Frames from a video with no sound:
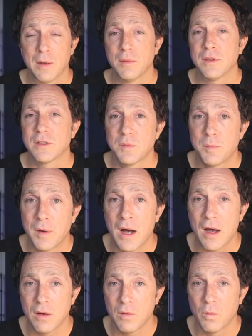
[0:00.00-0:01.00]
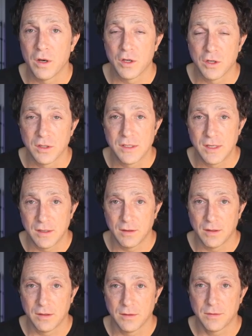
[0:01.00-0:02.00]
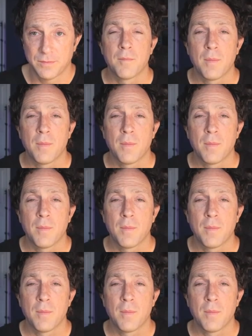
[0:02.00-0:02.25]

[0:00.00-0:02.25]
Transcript: to spot what a good deal is.